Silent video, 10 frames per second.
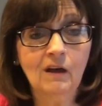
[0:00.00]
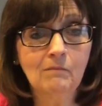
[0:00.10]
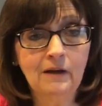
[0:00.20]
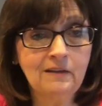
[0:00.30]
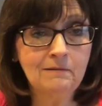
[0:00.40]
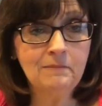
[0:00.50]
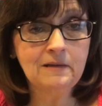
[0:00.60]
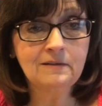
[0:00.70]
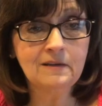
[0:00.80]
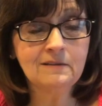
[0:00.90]
my diamond
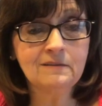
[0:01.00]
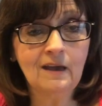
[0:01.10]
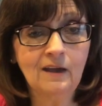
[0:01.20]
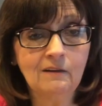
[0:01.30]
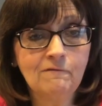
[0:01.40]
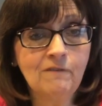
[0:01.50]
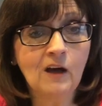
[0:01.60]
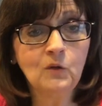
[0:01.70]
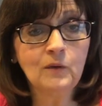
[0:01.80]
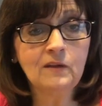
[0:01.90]
paintings, and
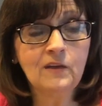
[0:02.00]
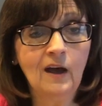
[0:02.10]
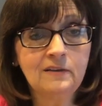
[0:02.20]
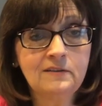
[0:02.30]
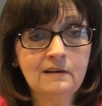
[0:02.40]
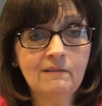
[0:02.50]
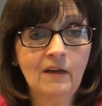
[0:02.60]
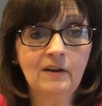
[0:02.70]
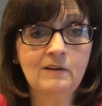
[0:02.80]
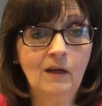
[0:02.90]
following the idea
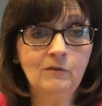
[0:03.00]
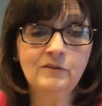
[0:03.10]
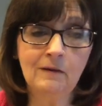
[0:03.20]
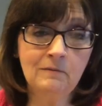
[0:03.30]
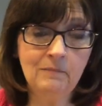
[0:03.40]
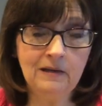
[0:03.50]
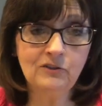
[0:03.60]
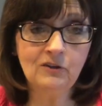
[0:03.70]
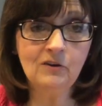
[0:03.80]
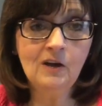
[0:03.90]
that another diamond
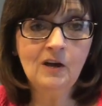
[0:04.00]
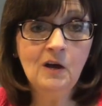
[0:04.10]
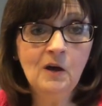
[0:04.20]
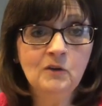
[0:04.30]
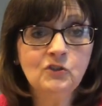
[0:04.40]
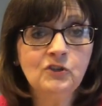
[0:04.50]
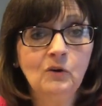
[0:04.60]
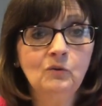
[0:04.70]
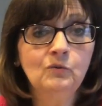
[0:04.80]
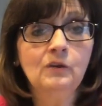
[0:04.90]
painter
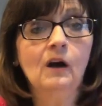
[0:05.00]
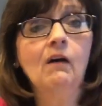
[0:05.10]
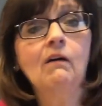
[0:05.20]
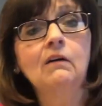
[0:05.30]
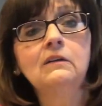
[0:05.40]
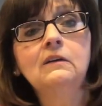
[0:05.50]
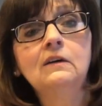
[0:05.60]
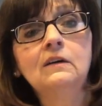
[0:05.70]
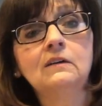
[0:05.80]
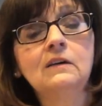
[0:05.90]
showed on
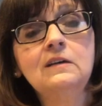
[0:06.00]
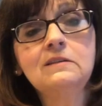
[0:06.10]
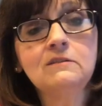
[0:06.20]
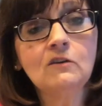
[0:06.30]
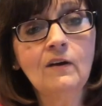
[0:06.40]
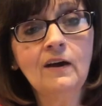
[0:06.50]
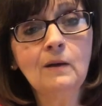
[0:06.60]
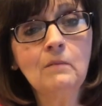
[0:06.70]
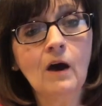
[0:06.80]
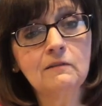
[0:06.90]

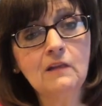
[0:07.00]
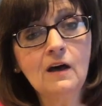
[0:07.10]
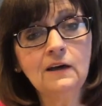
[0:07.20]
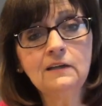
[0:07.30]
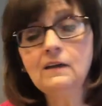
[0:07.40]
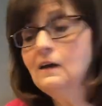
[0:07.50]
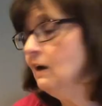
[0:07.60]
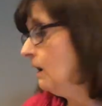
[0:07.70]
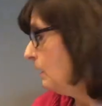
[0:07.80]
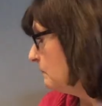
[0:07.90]
Instagram, online,
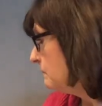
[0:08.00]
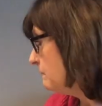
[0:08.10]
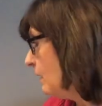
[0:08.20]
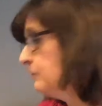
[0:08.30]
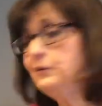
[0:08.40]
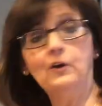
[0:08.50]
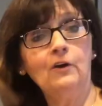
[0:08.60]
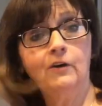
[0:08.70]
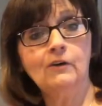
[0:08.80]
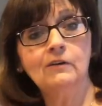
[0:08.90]
followed
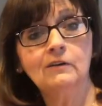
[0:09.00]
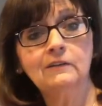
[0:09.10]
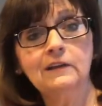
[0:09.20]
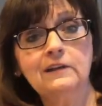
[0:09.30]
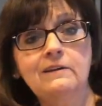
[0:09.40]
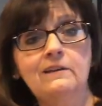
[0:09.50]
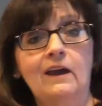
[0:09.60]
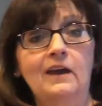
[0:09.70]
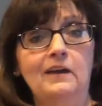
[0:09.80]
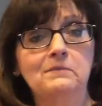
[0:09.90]
her lead,
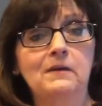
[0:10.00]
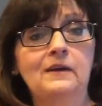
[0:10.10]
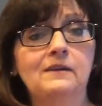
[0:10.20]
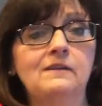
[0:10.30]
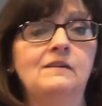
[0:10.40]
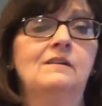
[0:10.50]
and I made